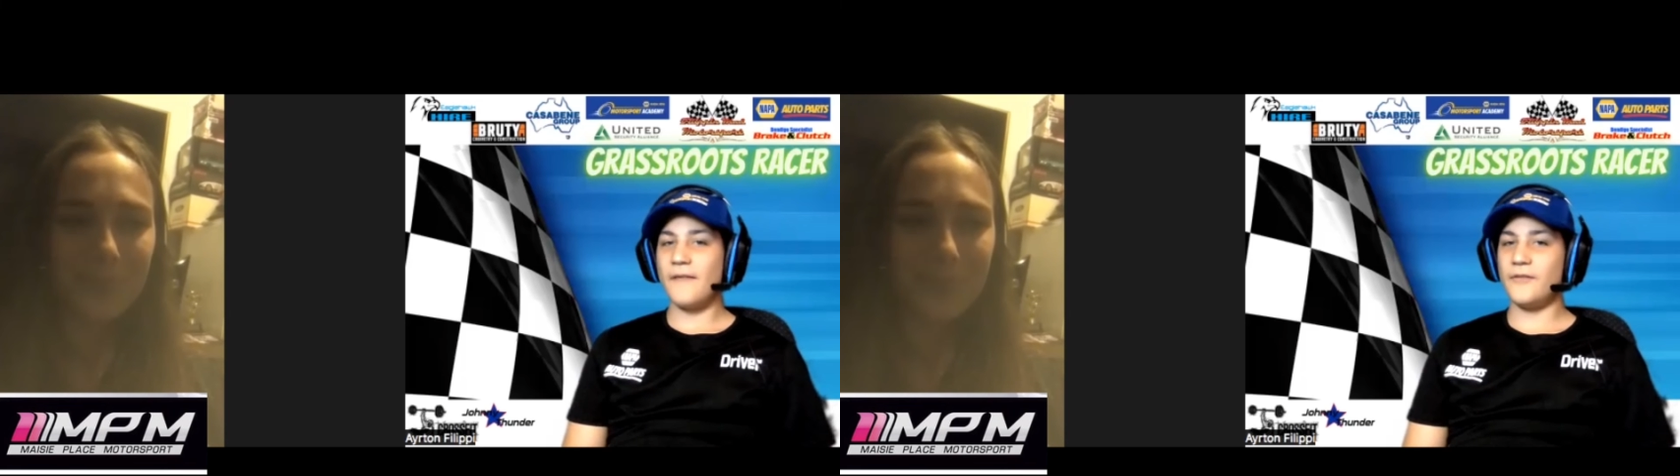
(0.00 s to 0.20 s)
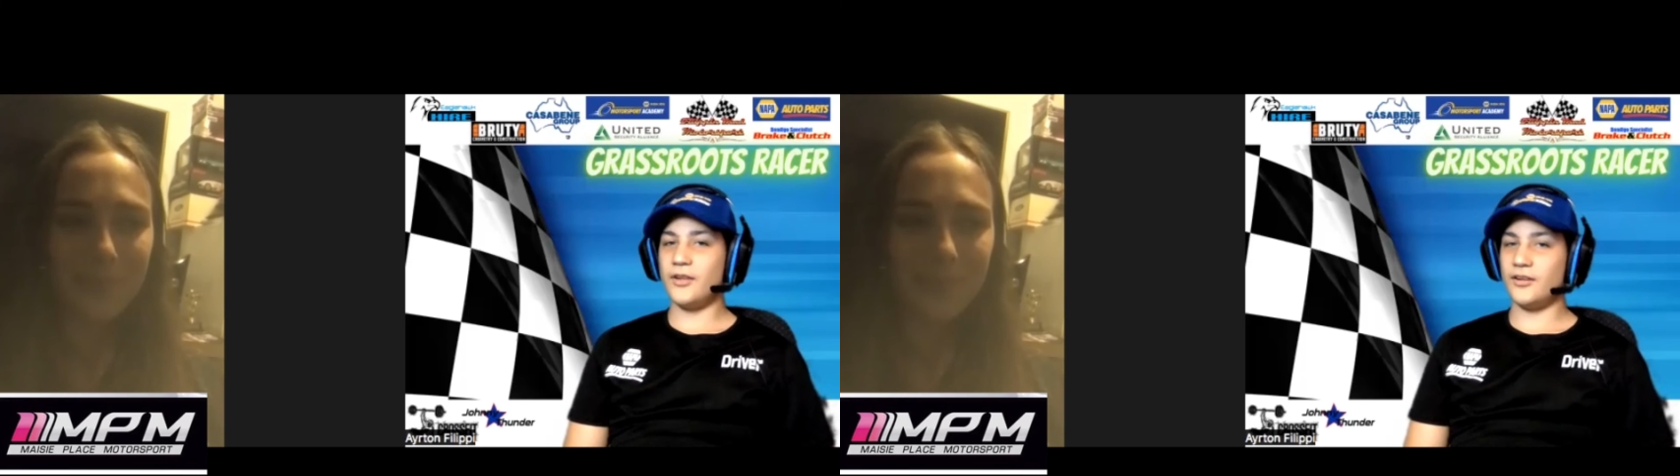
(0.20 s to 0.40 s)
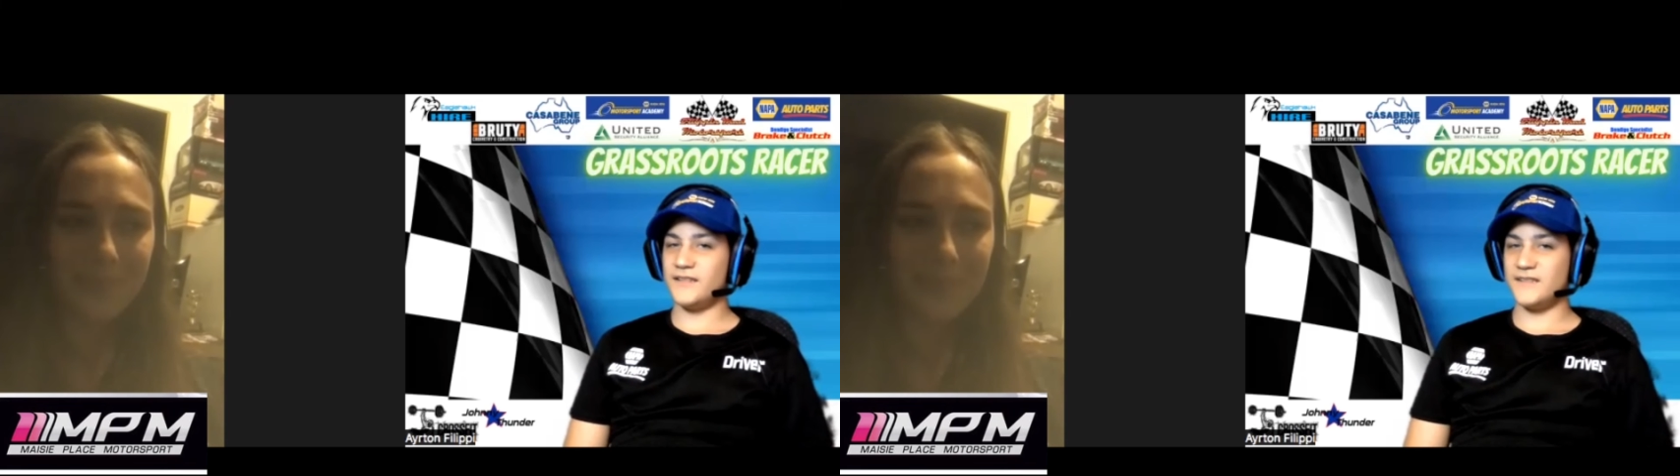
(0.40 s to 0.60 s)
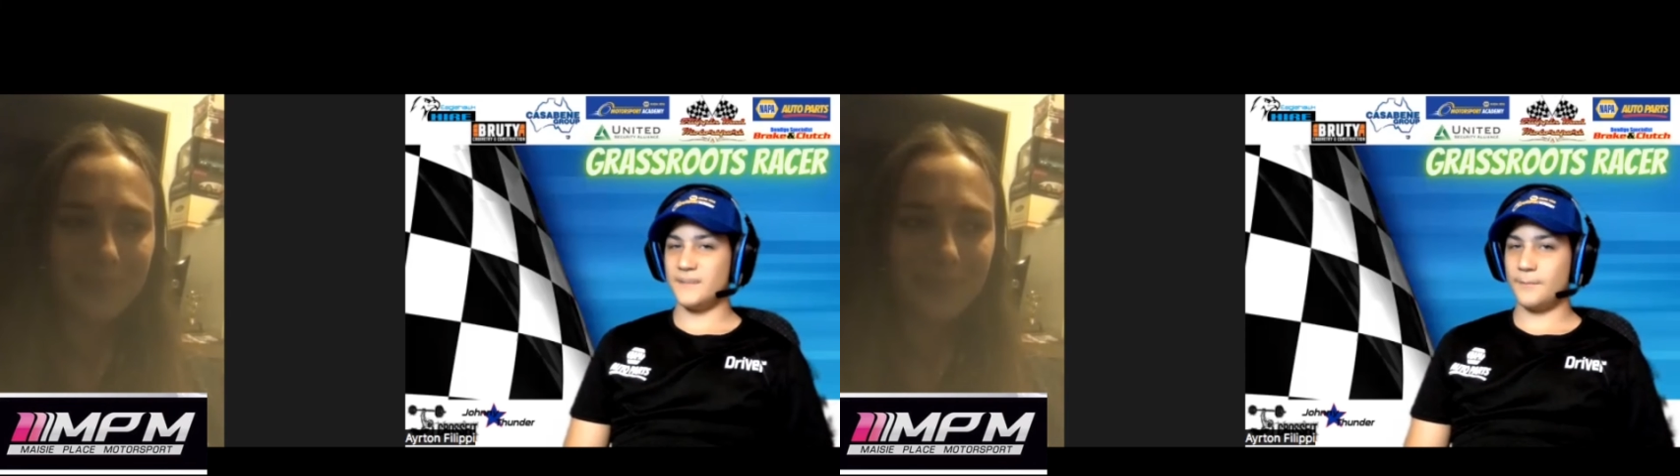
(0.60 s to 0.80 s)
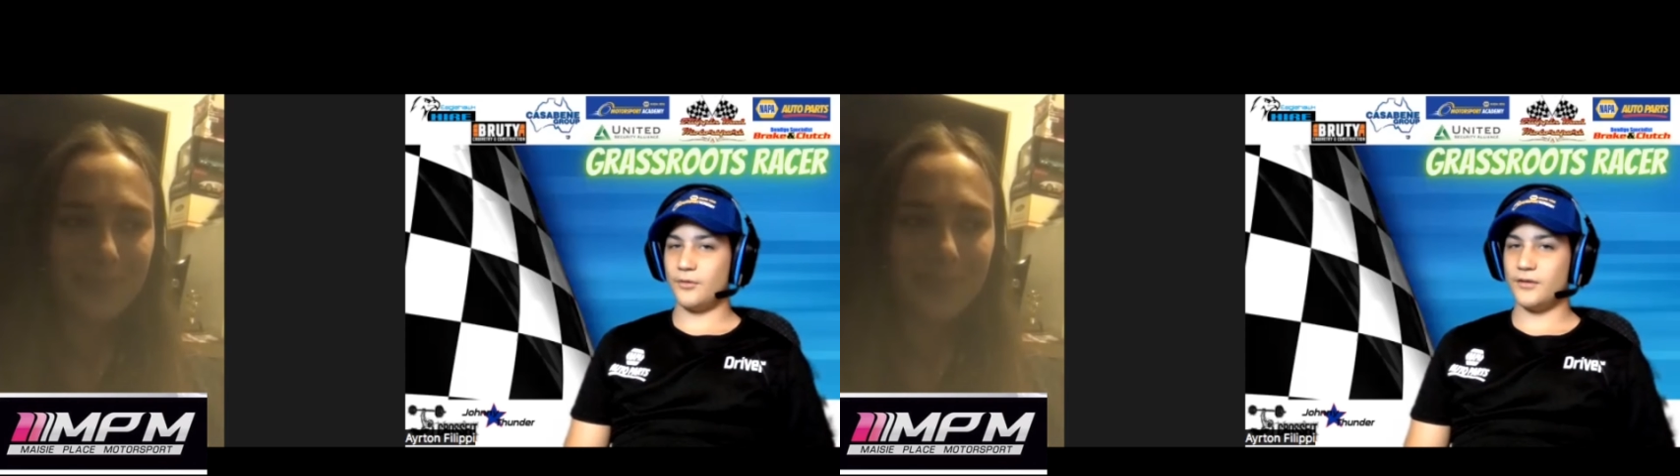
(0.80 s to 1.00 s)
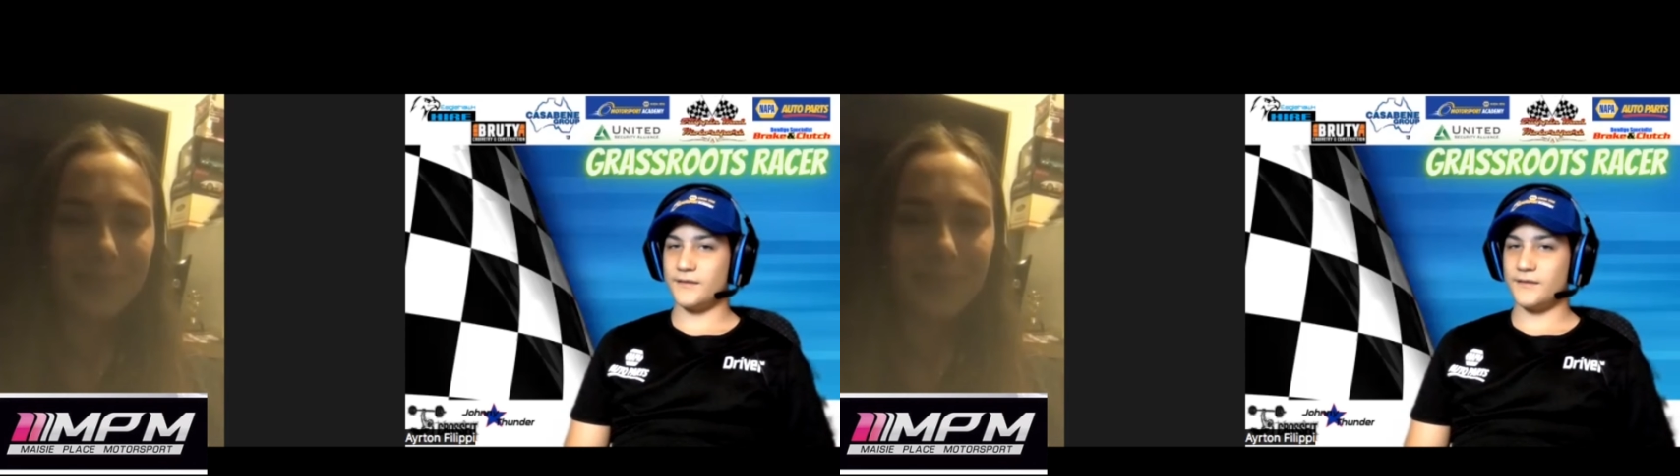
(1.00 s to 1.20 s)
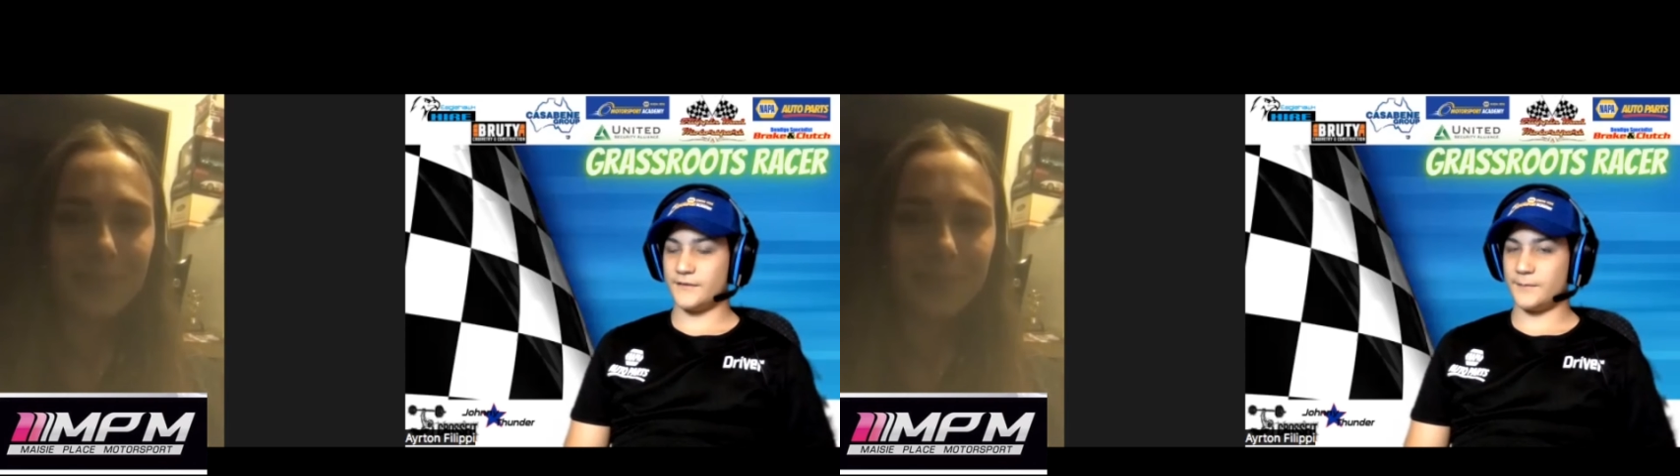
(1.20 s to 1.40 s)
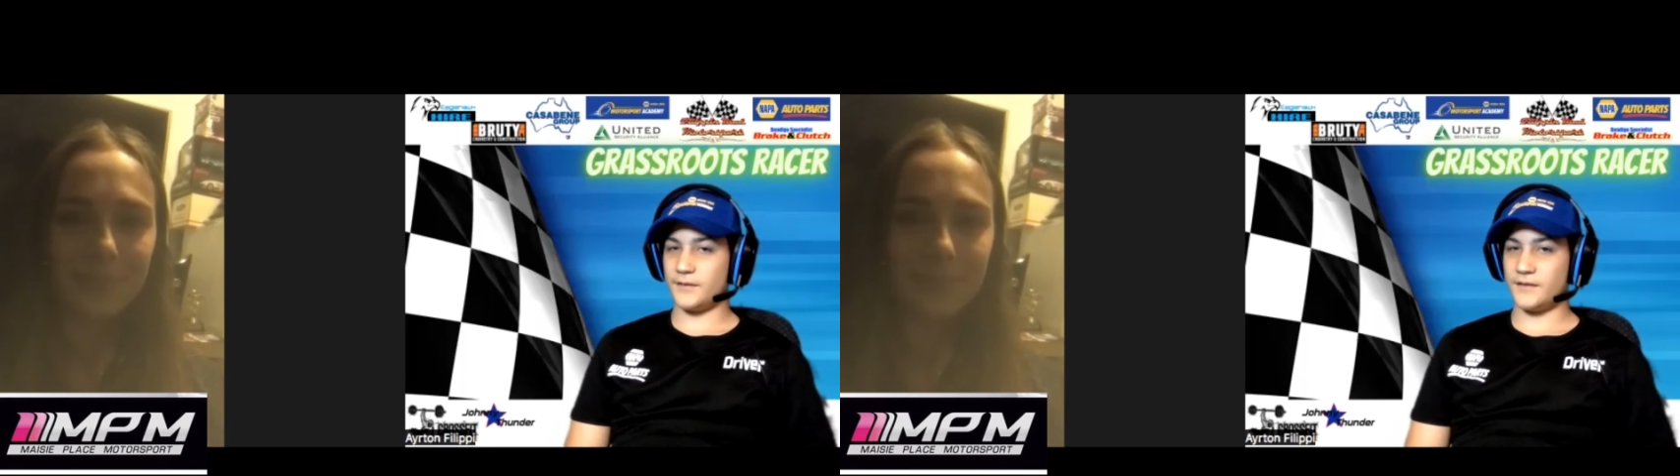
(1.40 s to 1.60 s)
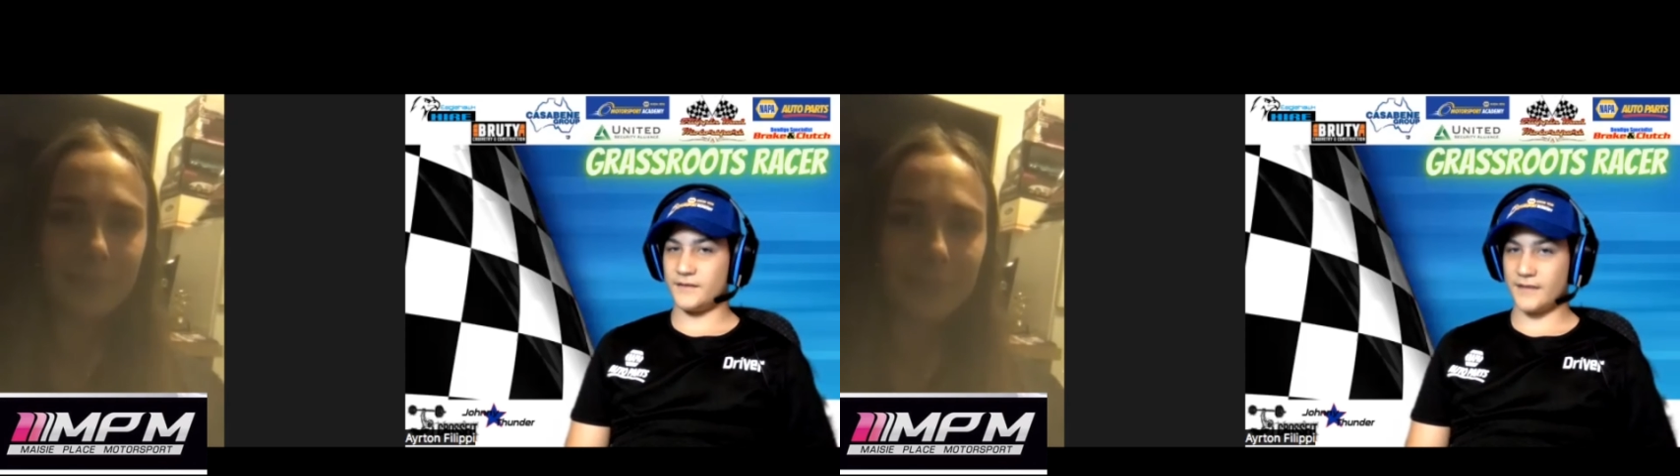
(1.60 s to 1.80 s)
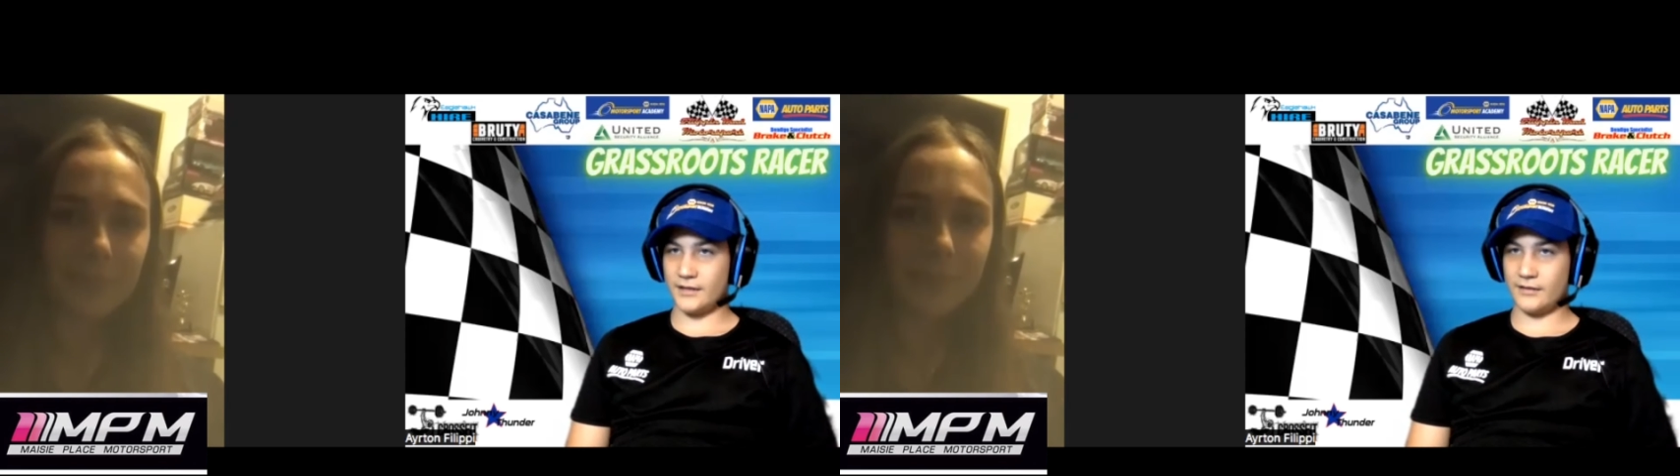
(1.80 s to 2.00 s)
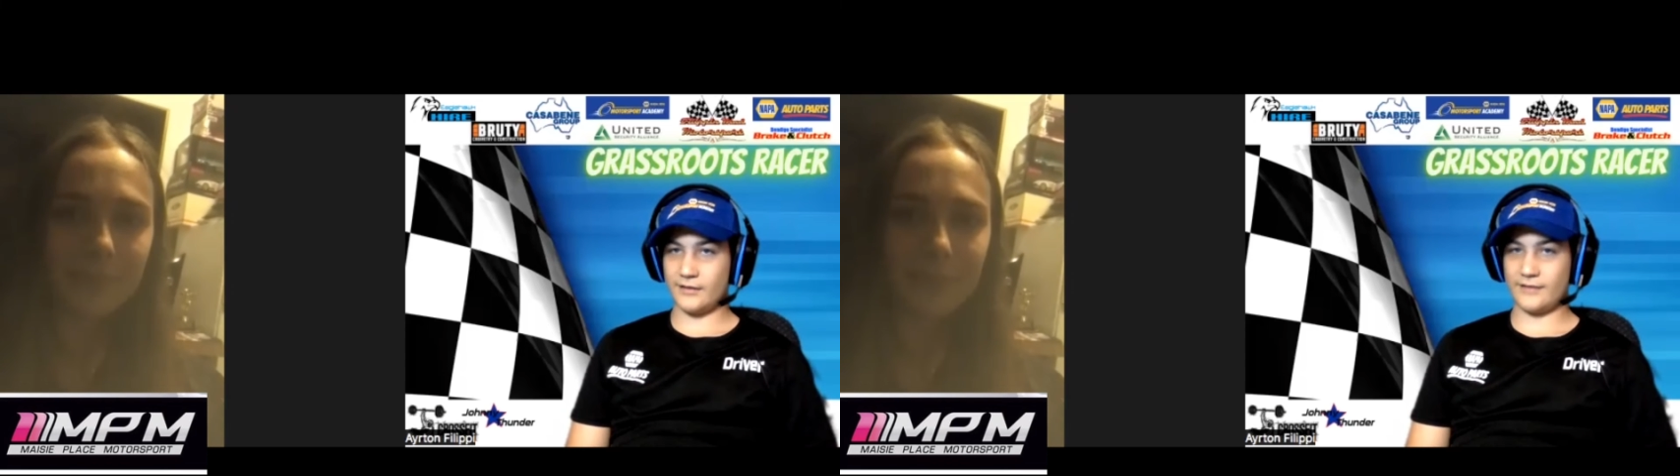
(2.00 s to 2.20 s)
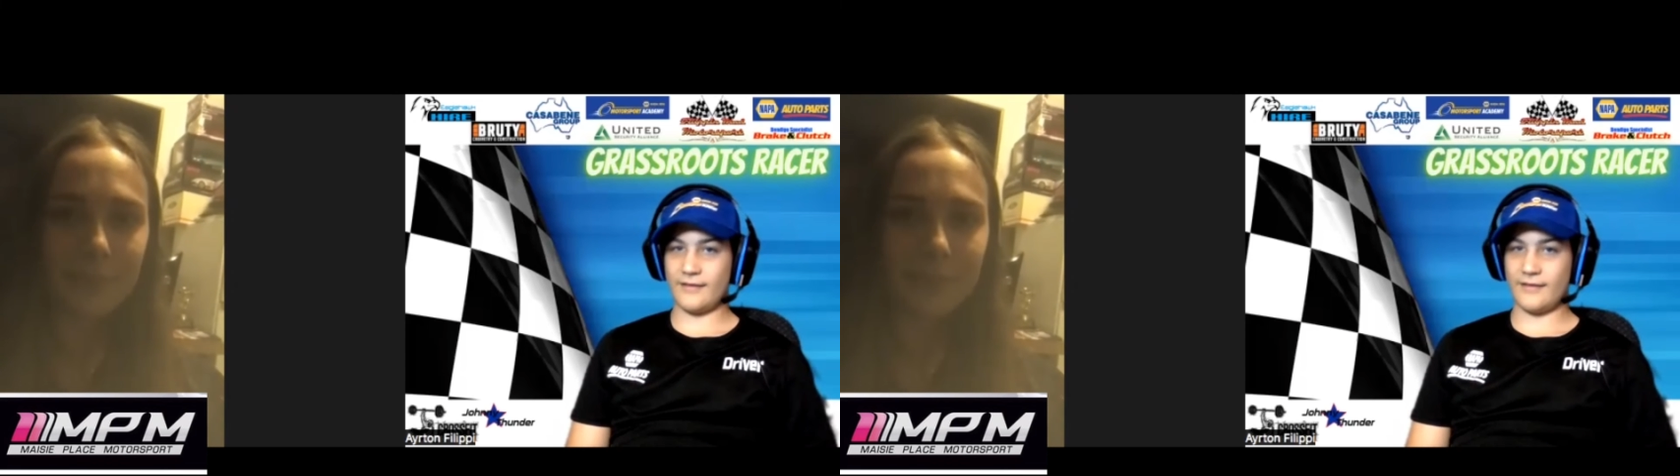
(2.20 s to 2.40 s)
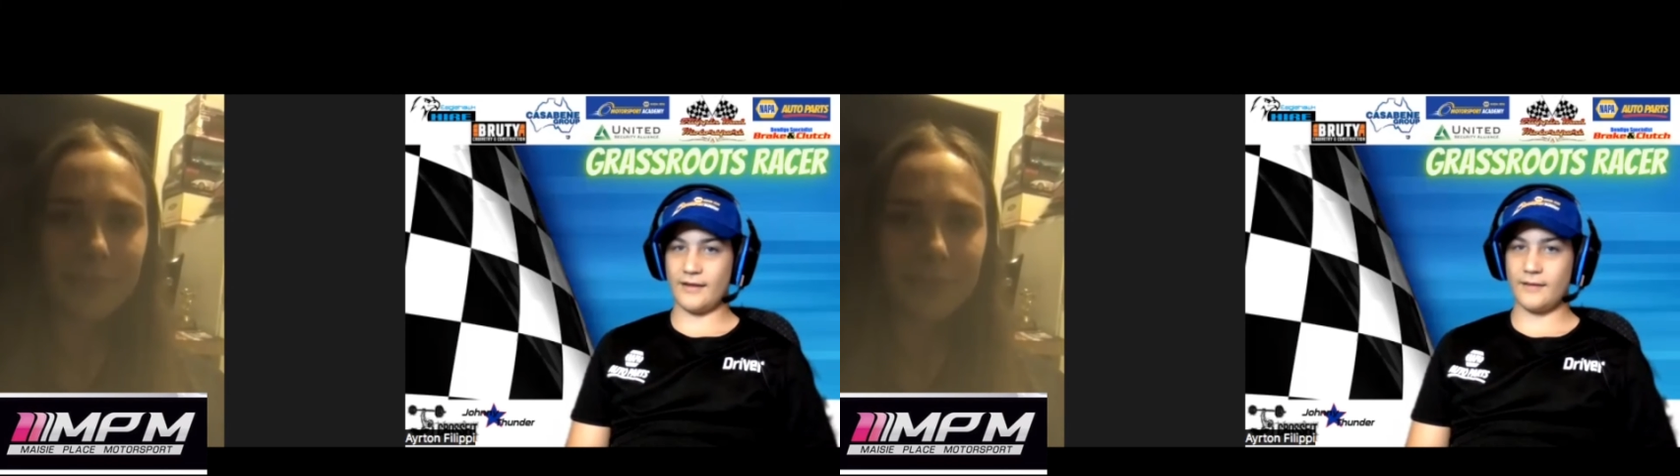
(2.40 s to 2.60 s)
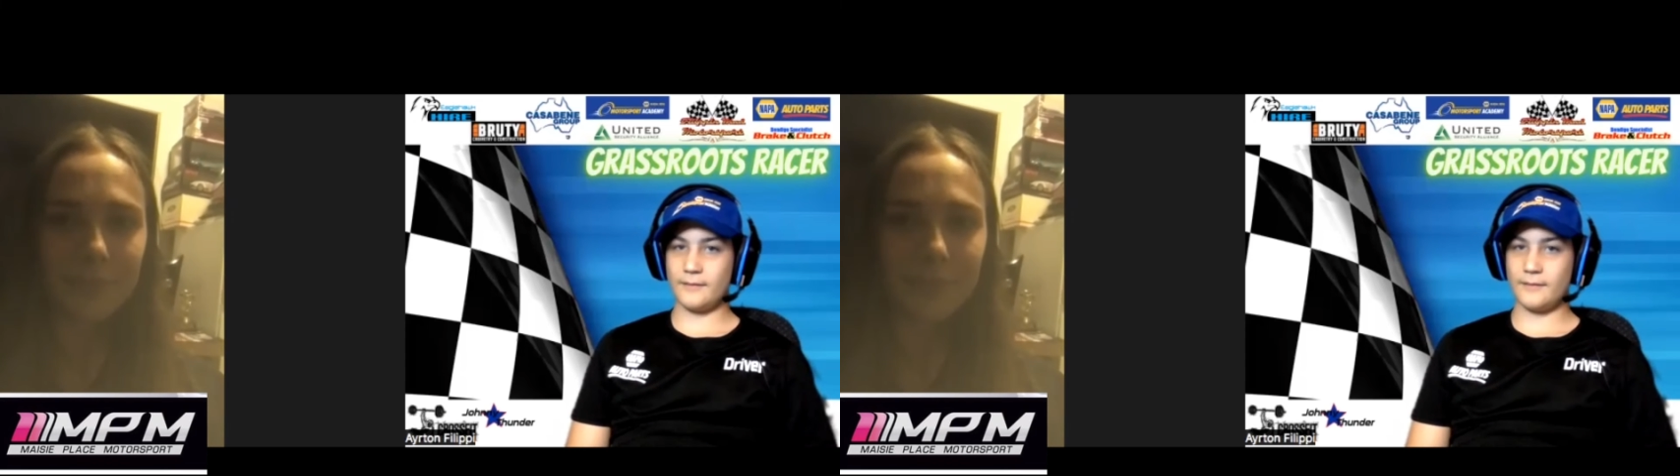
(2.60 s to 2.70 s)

you got any supporters or sponsors that you'd like to thank?